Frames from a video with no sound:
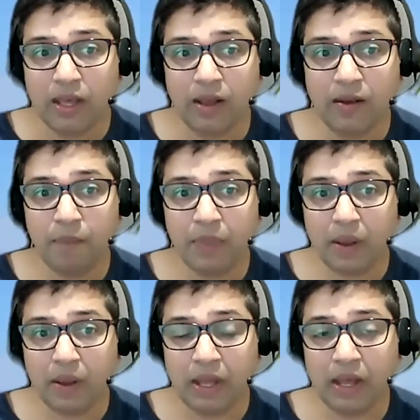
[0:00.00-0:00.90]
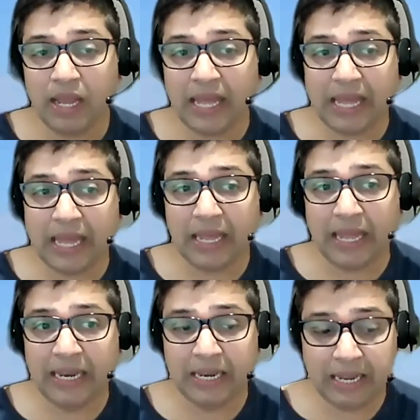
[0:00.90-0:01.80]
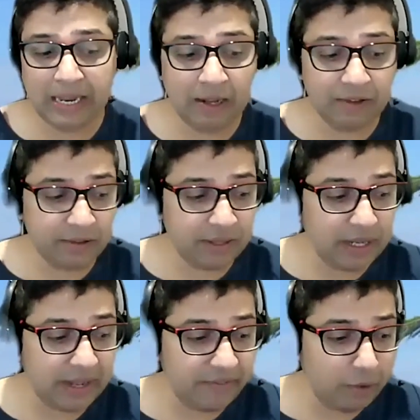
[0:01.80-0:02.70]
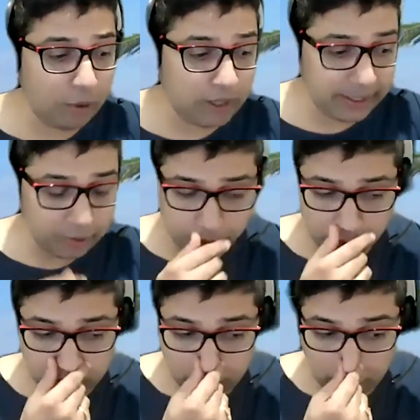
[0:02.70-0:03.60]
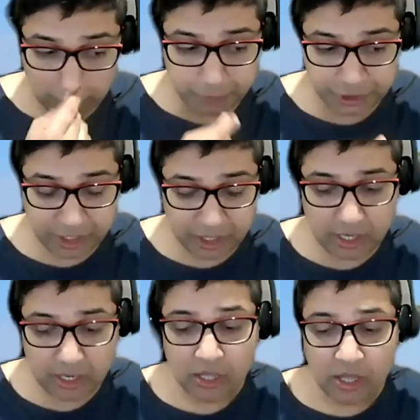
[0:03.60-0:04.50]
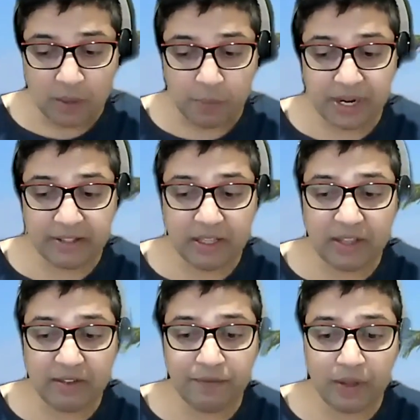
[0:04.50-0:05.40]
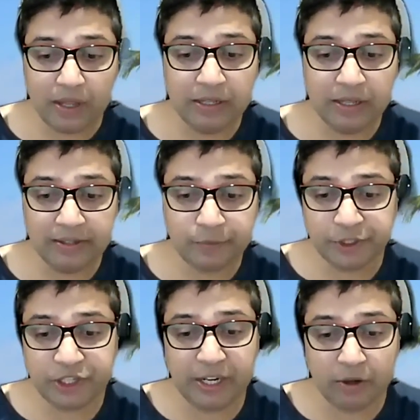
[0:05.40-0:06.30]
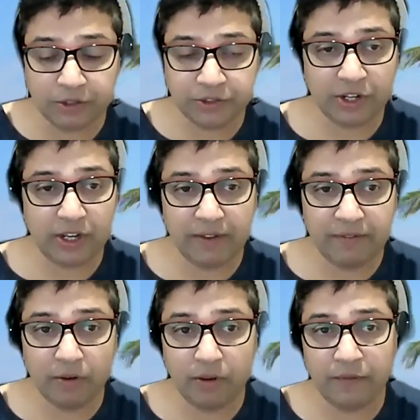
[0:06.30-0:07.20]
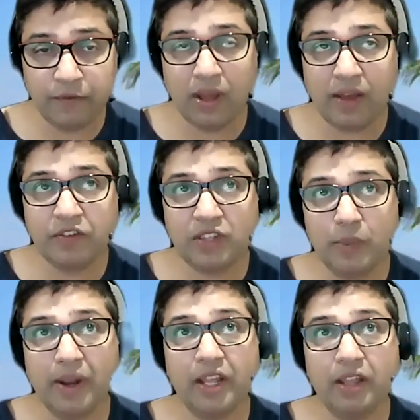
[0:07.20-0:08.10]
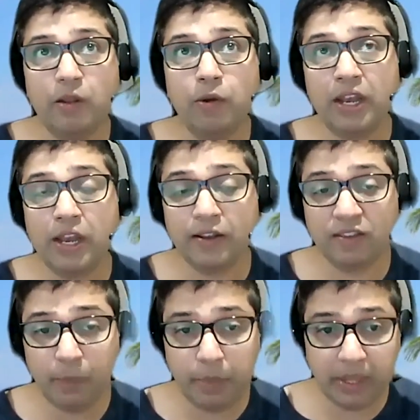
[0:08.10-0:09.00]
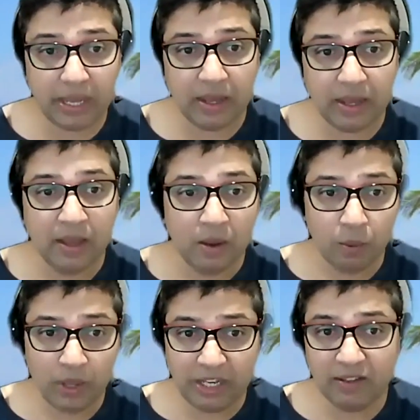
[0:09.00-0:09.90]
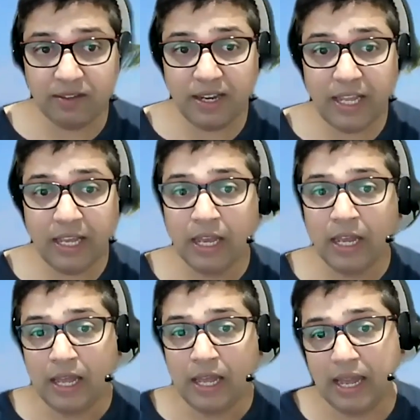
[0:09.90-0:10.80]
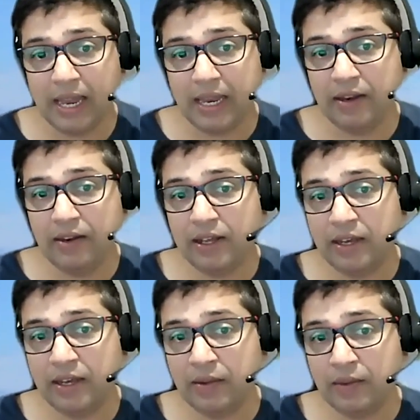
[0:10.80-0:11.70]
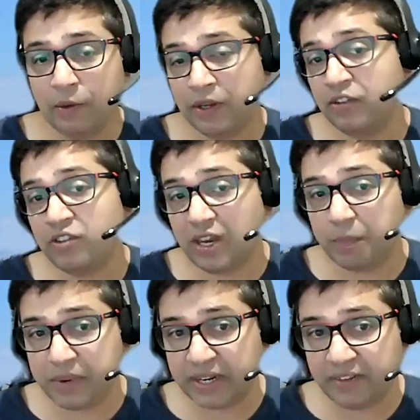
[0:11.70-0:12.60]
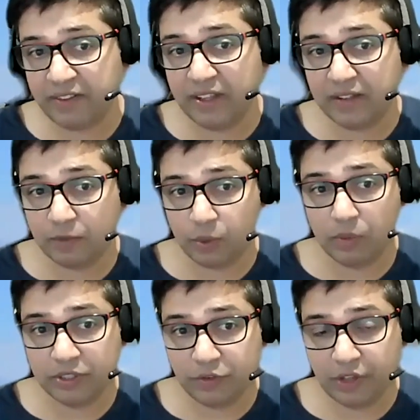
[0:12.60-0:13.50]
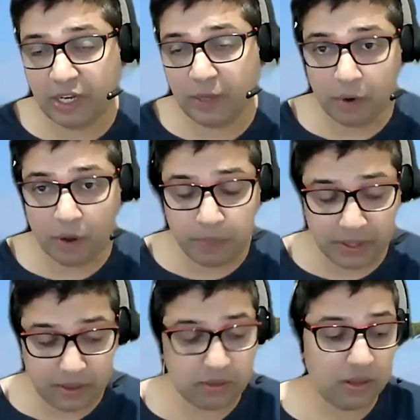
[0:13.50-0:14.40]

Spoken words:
And as I said, I have not explored the option yet, but I think especially in Australia, if you have a CIMA degree, you can get CPA very easily, and you can start practicing as well, which is very popular